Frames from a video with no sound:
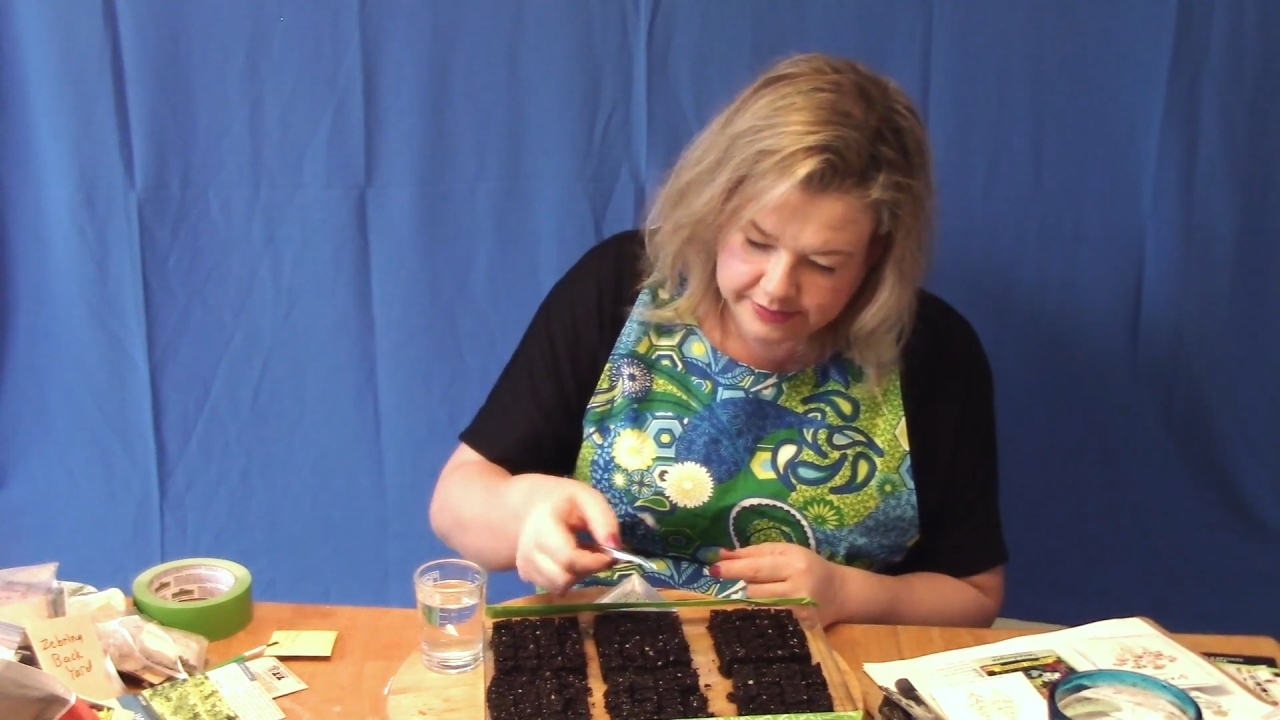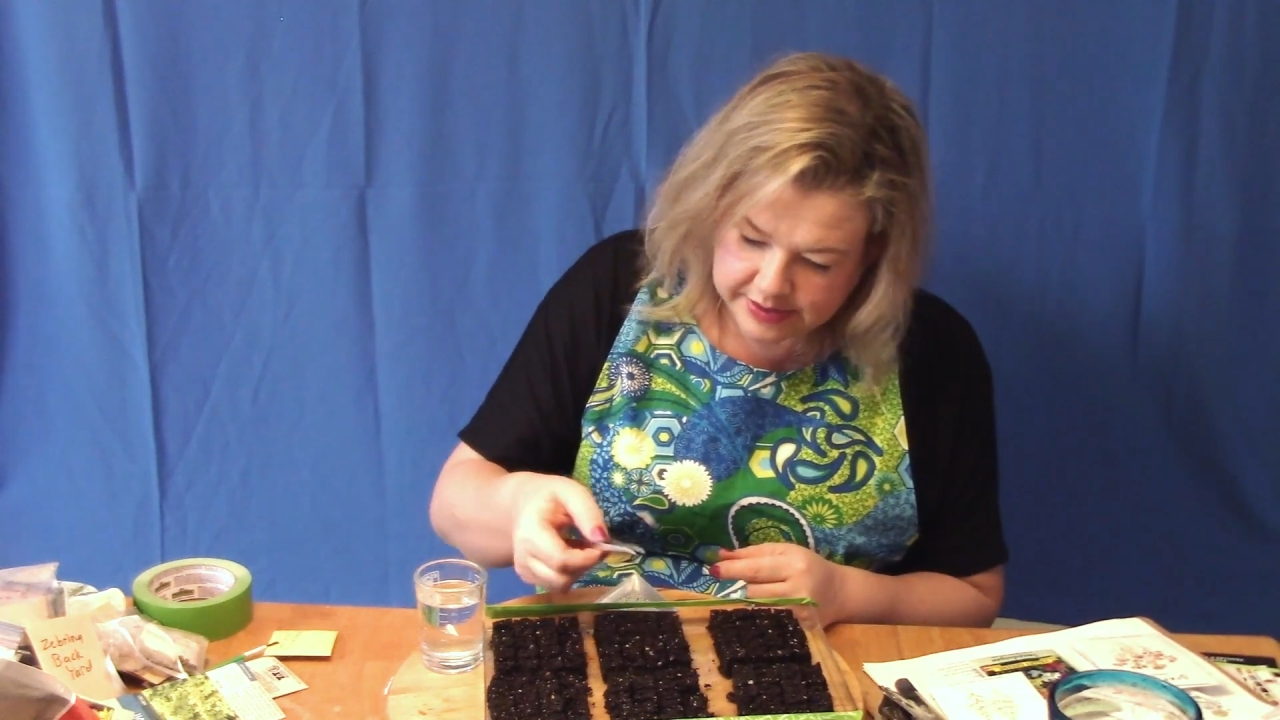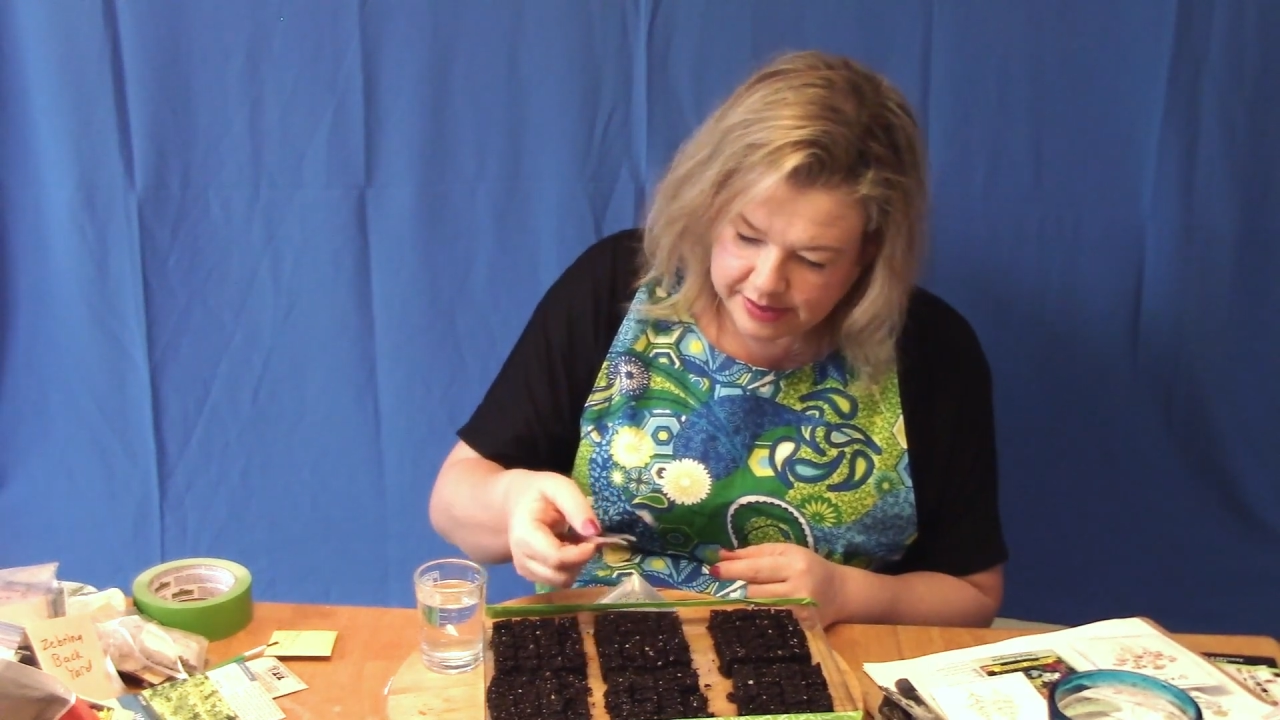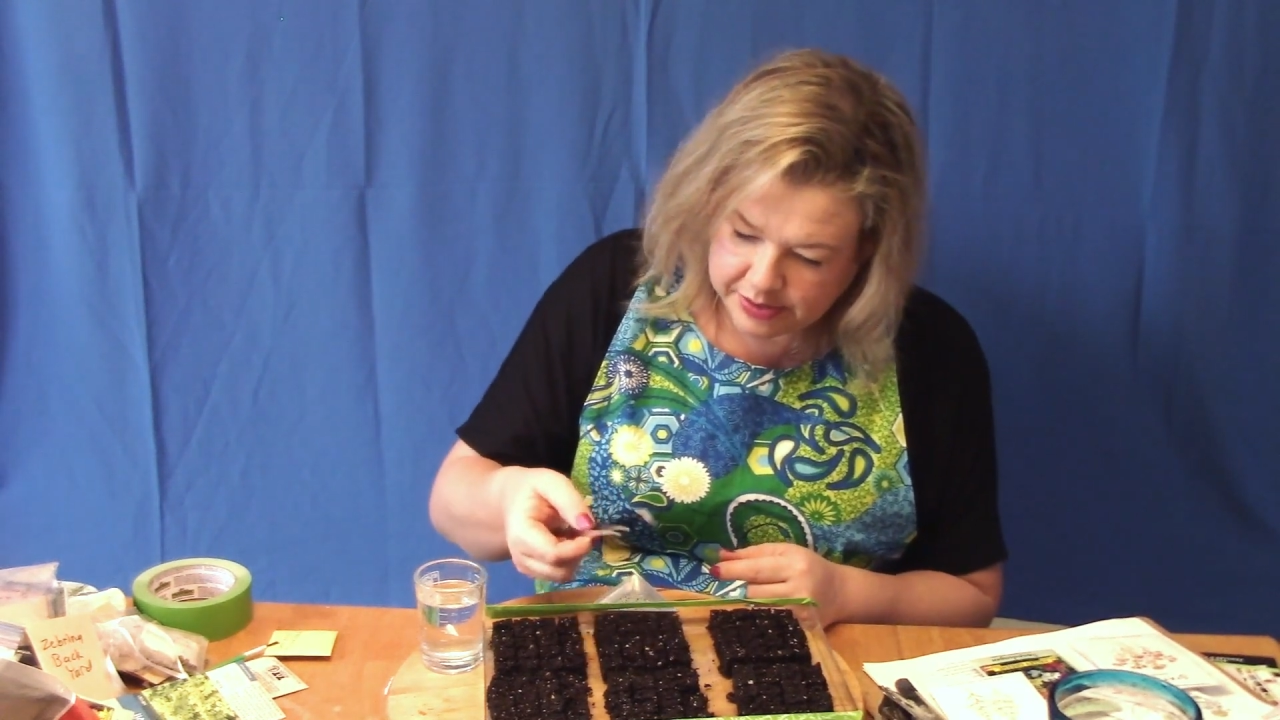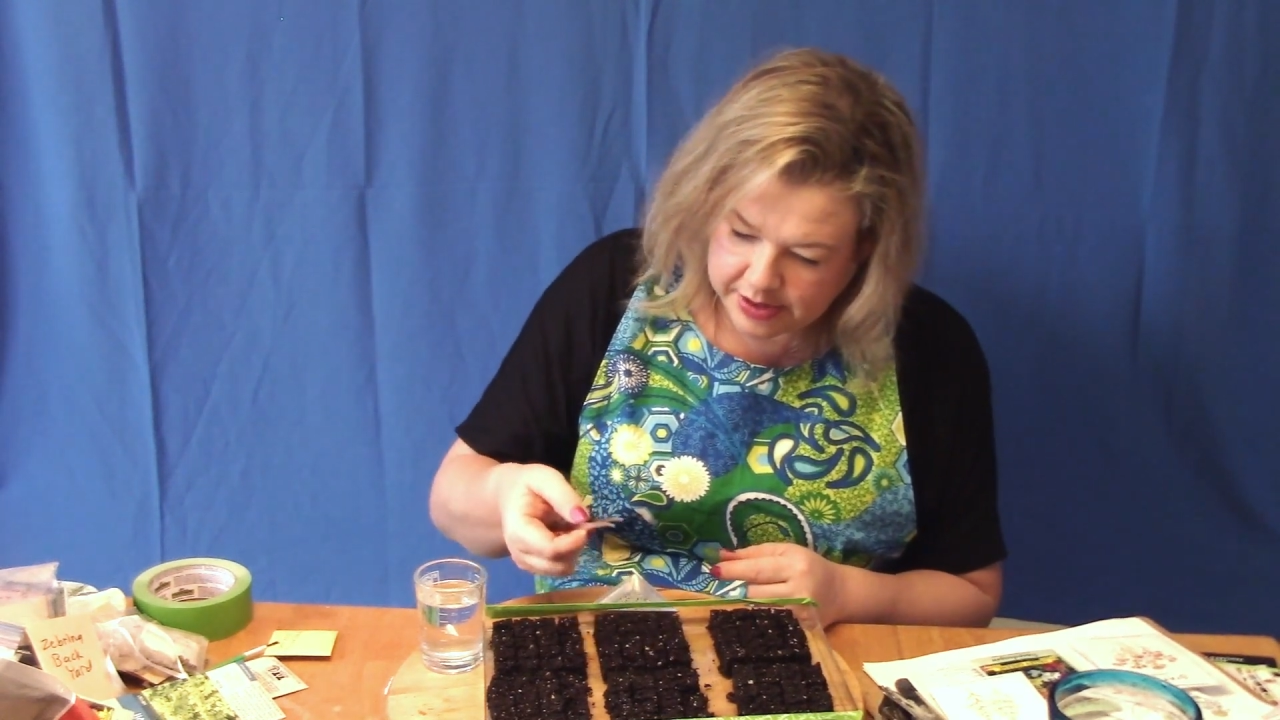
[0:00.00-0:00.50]

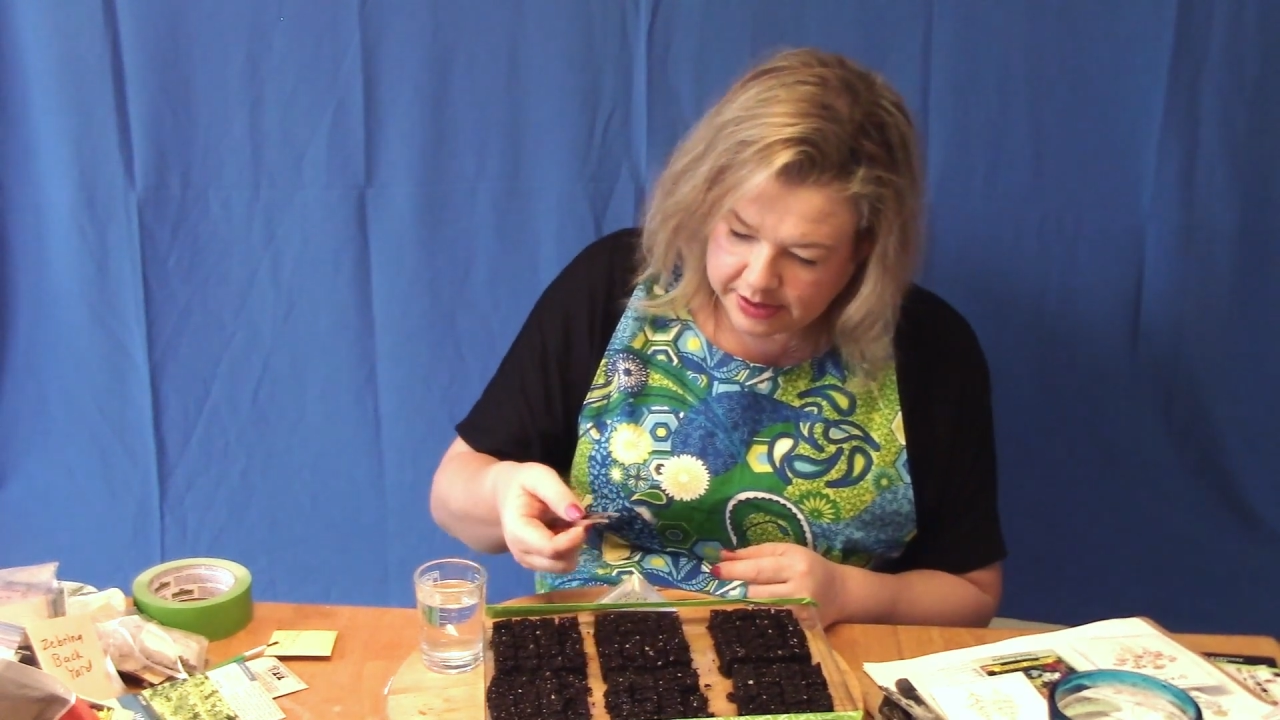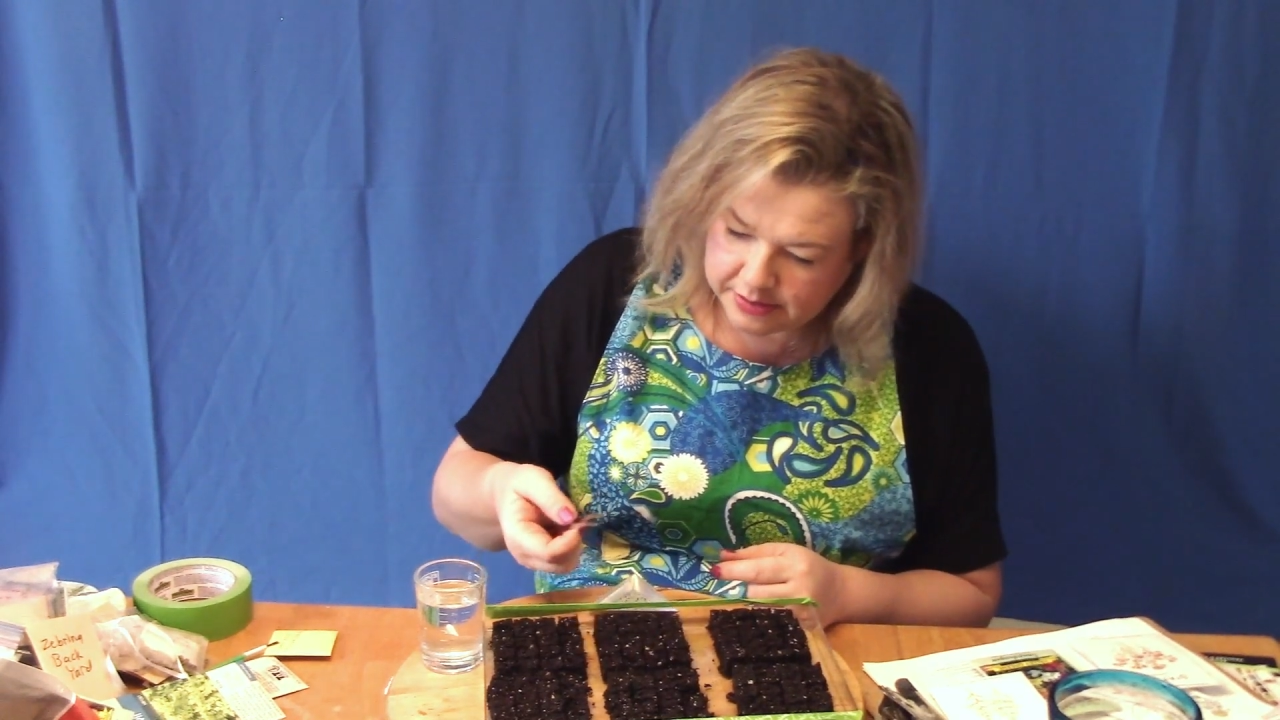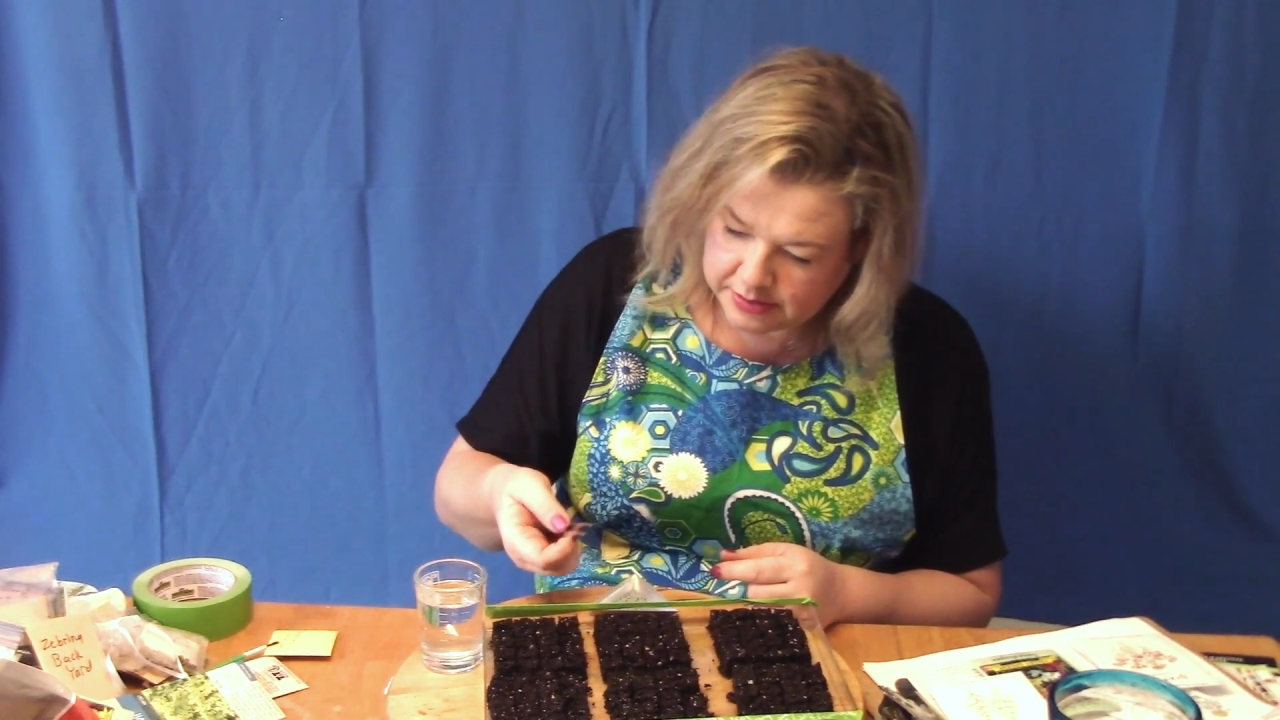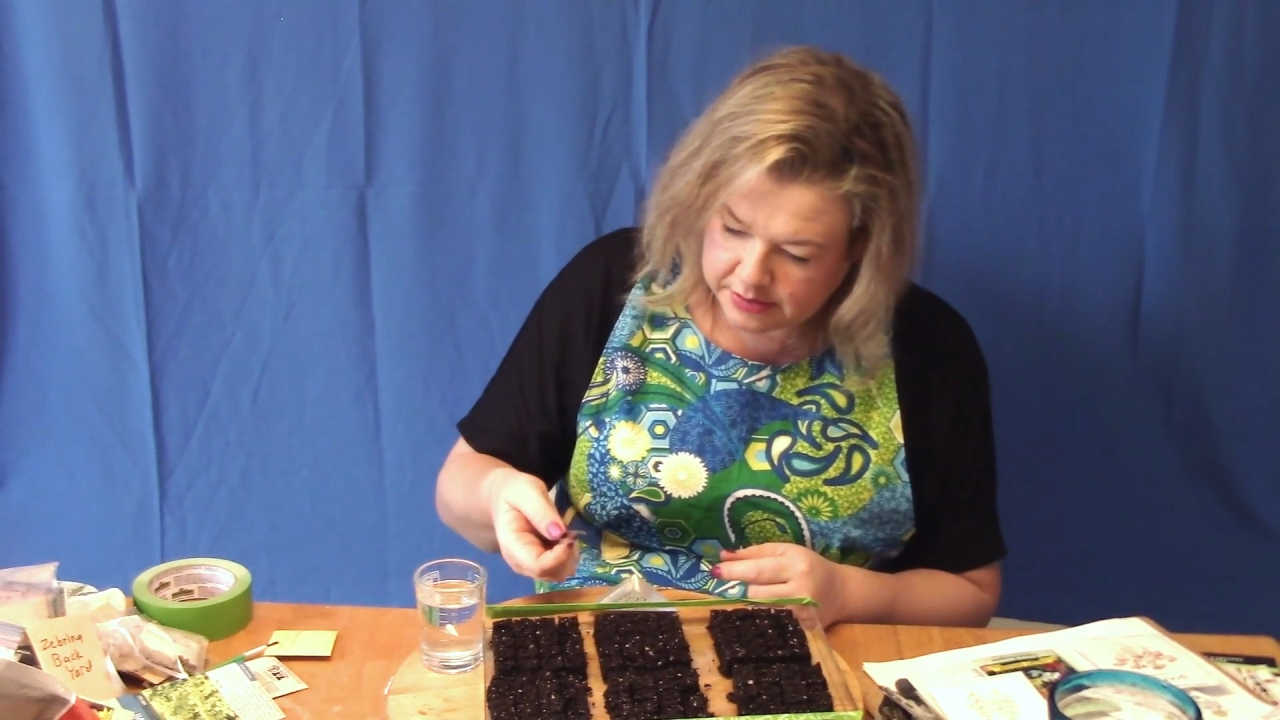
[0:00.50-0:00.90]
snapdragons